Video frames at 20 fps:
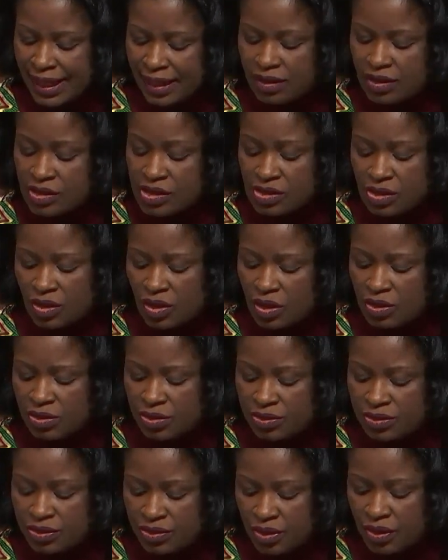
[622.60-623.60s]
I would
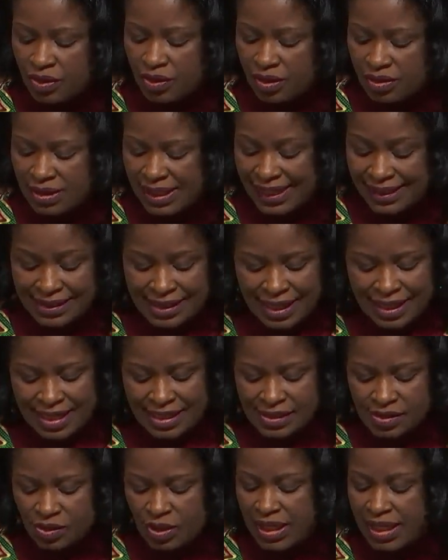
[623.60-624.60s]
add that according
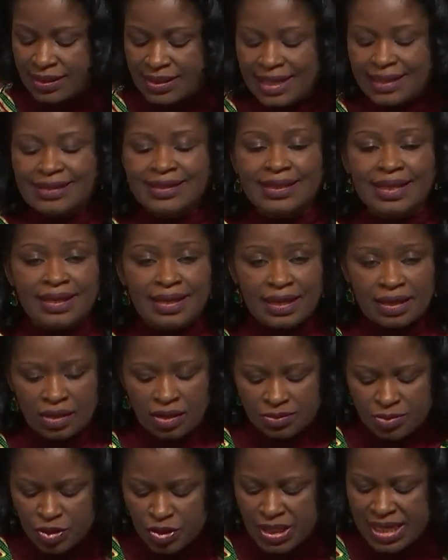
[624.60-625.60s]
to the International
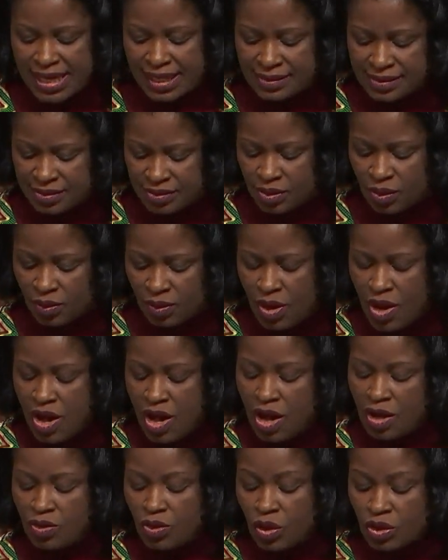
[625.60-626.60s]

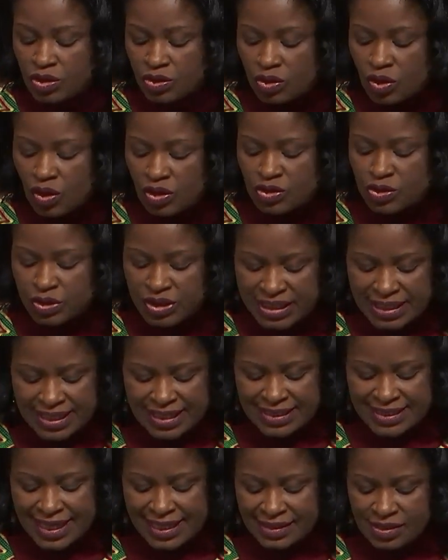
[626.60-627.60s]
Telecommunications Union,
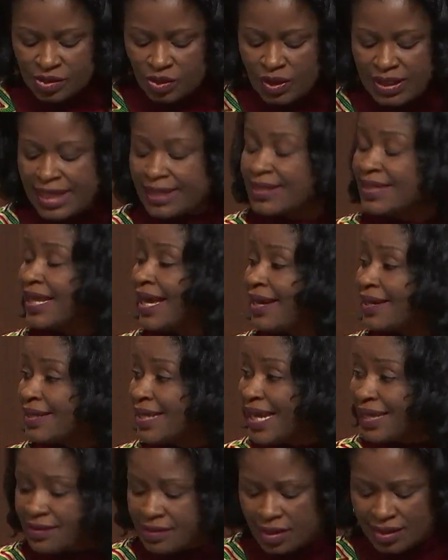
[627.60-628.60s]
the
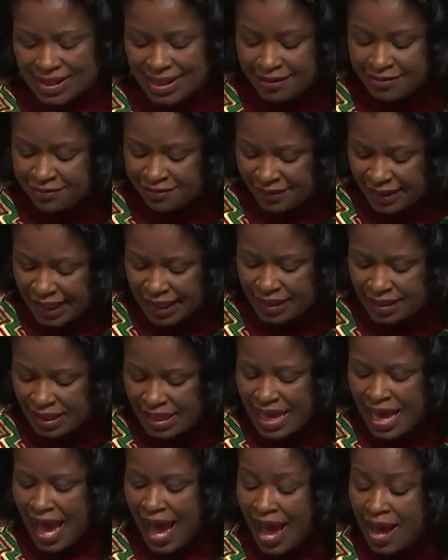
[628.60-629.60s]
usage rate
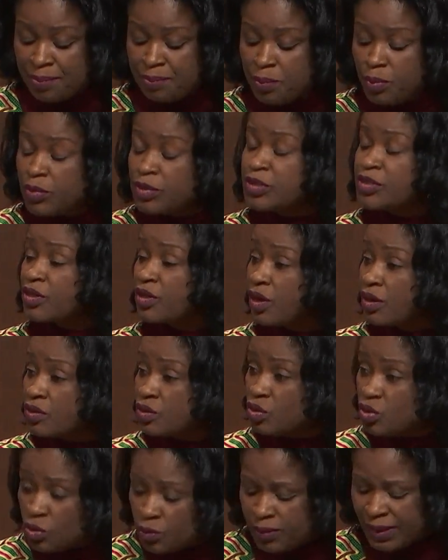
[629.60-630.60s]
of the internet in
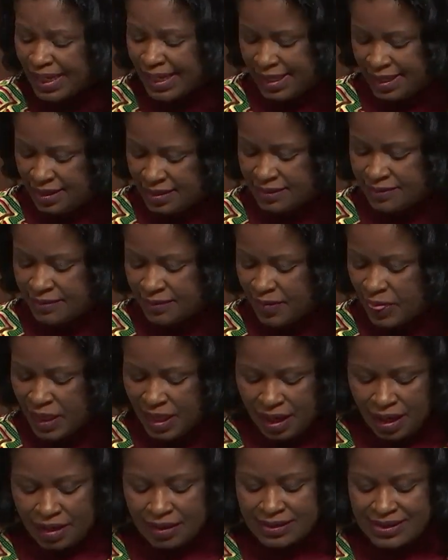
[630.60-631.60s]
Africa
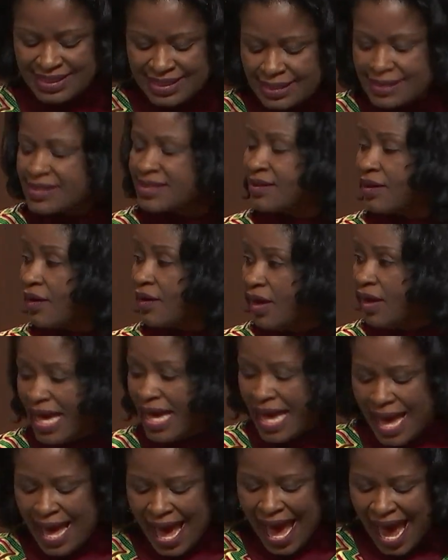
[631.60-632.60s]
has more
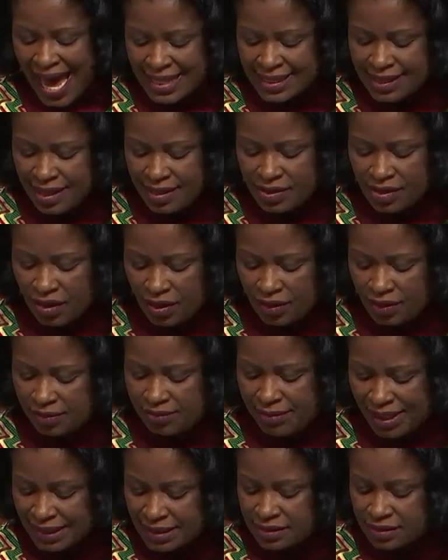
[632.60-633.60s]
than doubled over the
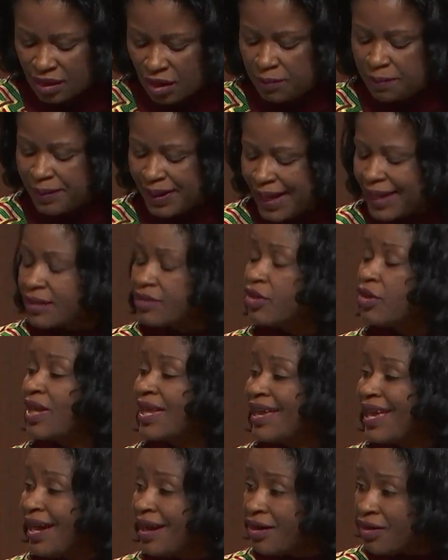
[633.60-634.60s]
past 10 years
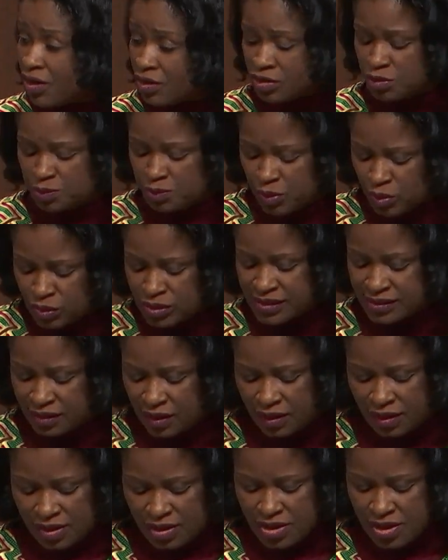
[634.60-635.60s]
and now
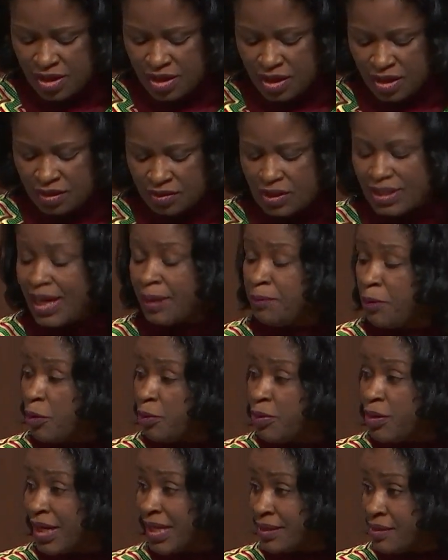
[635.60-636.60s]
stands at some
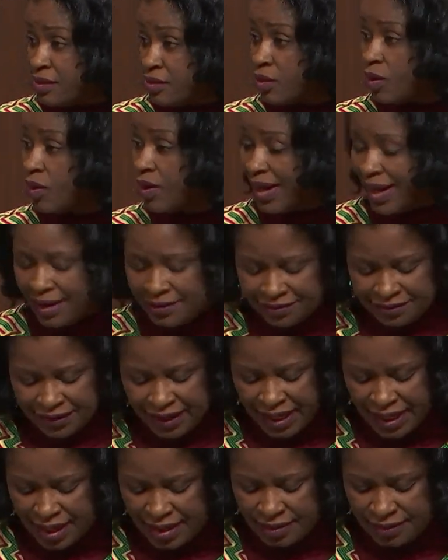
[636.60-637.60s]
40% of the
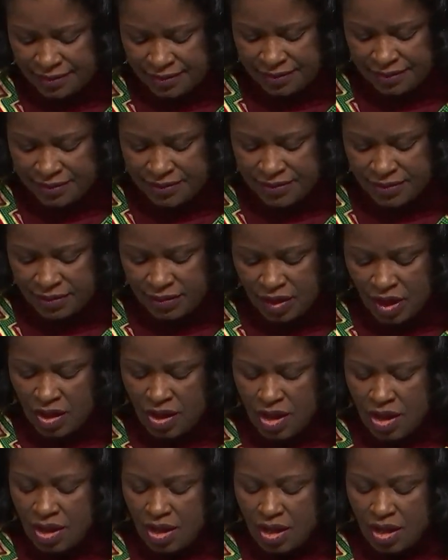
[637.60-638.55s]
African population.